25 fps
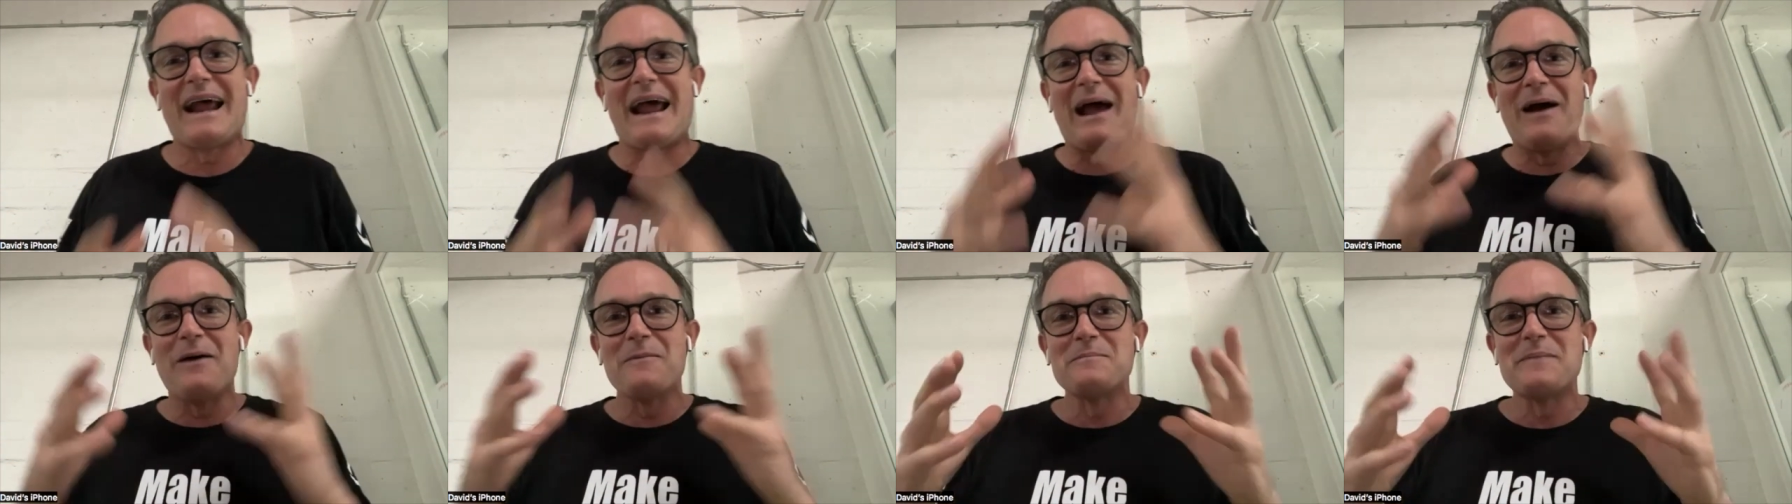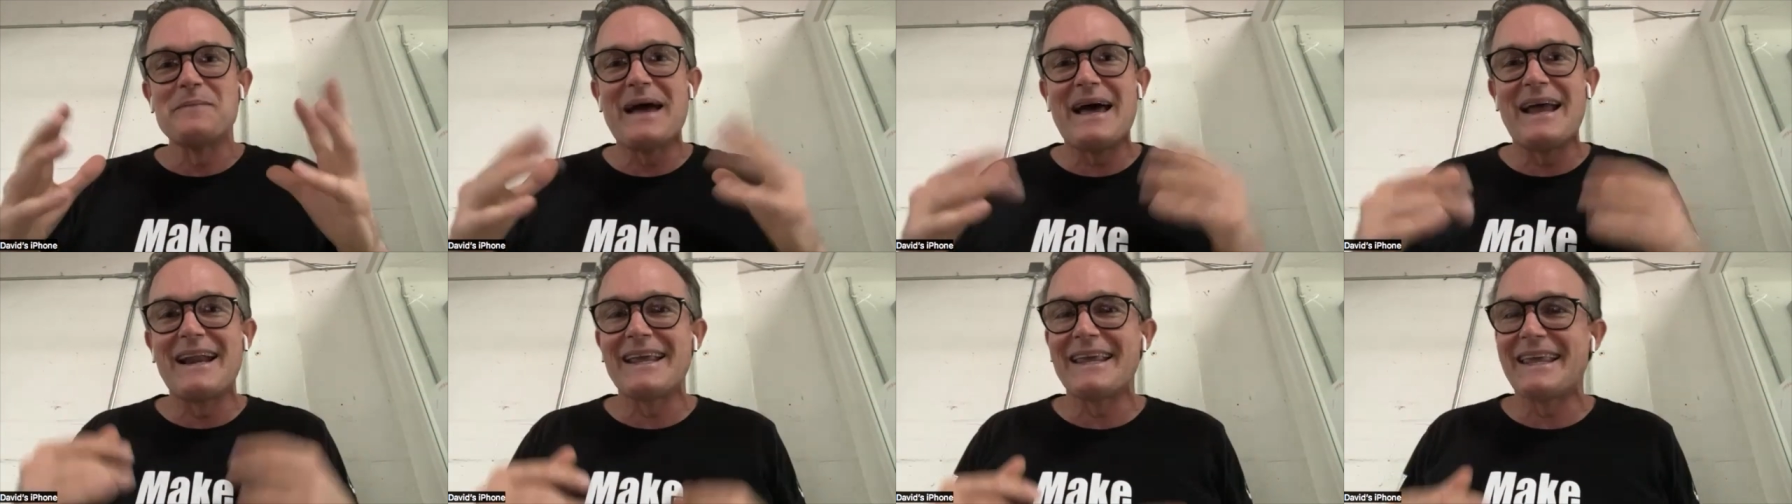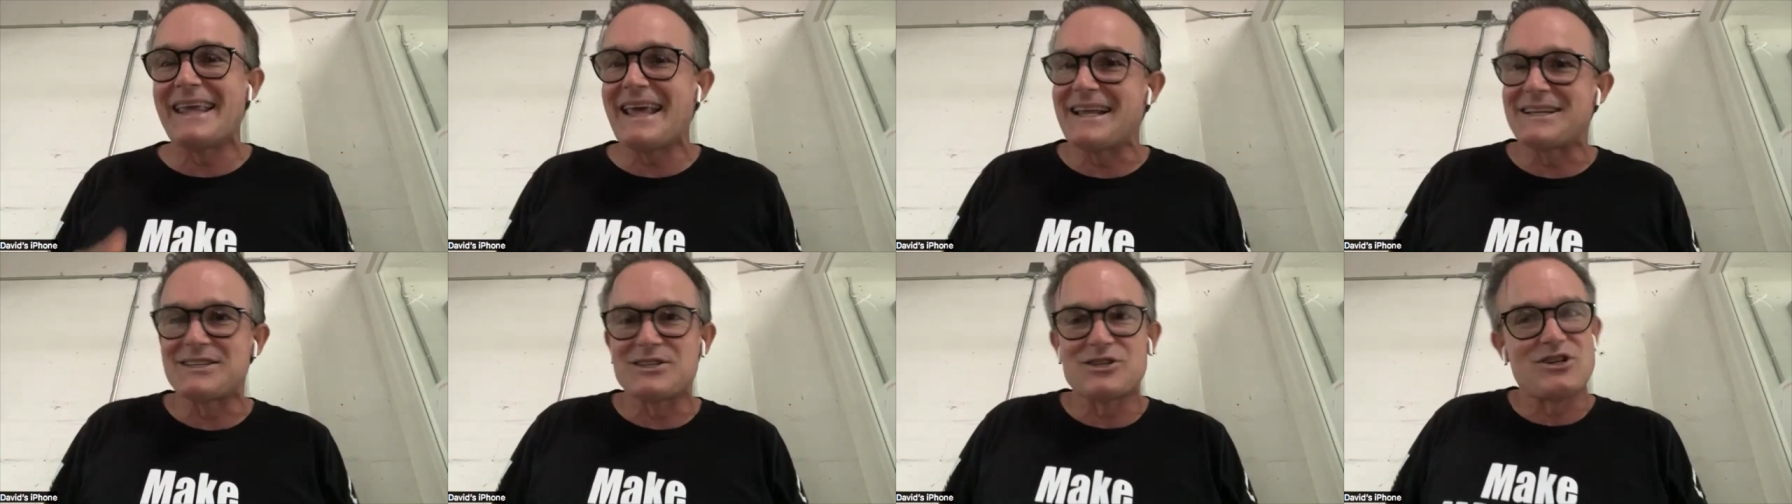how bad it
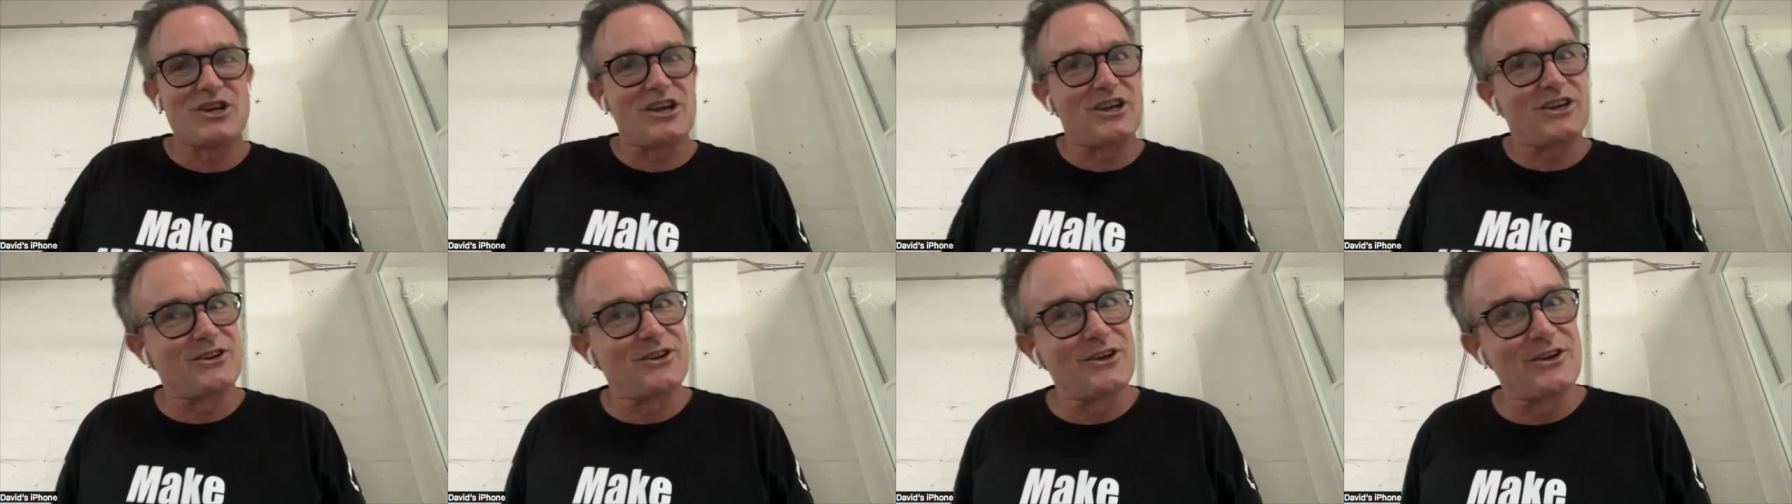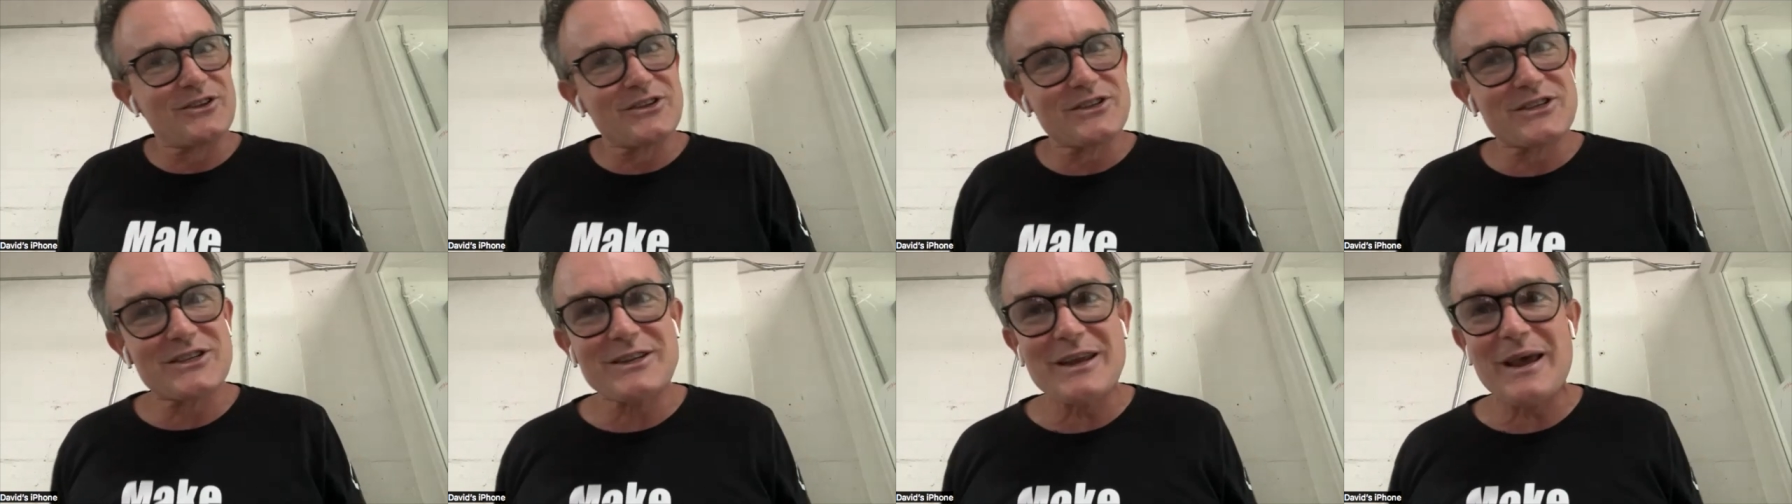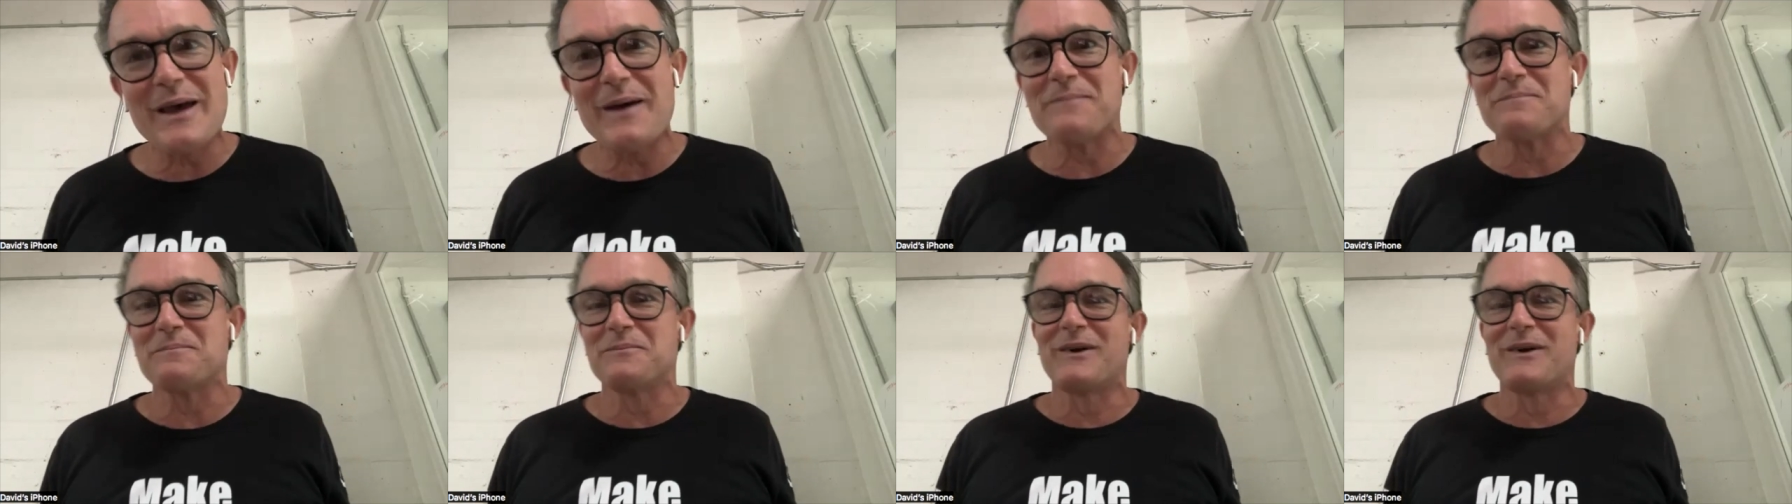gets take another step